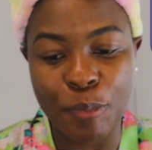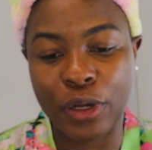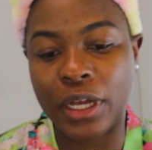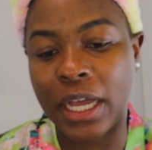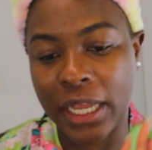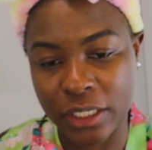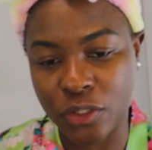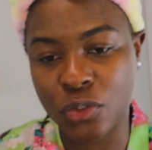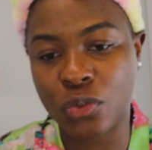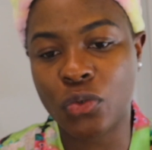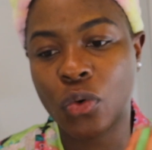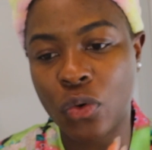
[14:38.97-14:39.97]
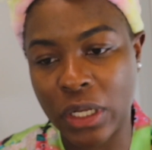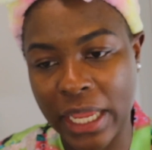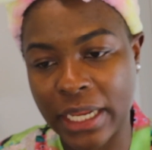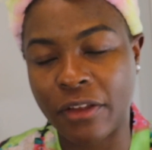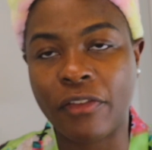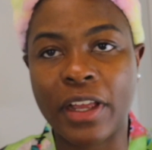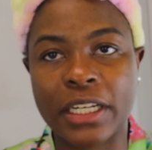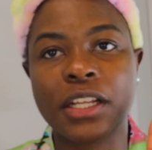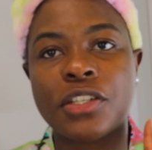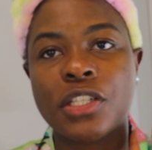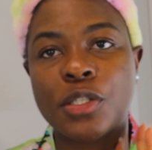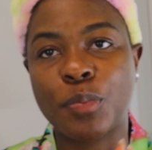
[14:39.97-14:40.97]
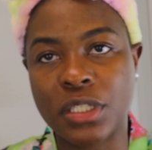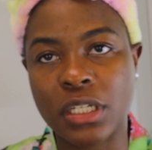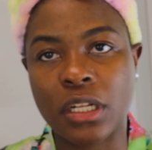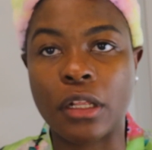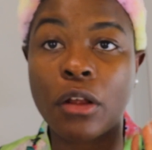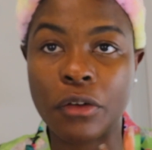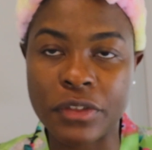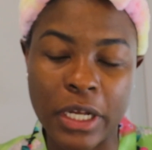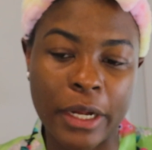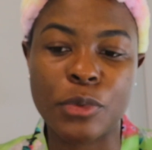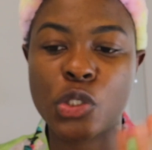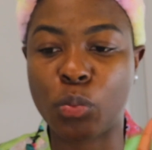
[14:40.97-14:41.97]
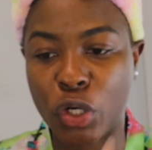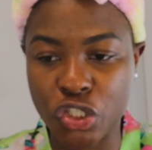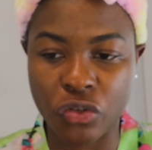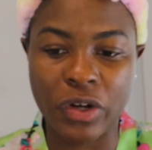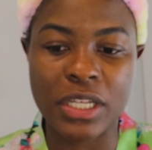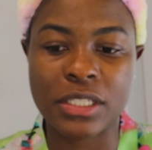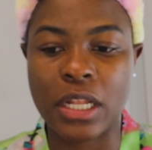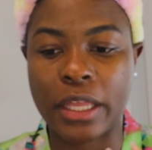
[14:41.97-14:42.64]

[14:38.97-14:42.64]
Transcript: but I do like the fact that she's putting in a lot of time to moisturize.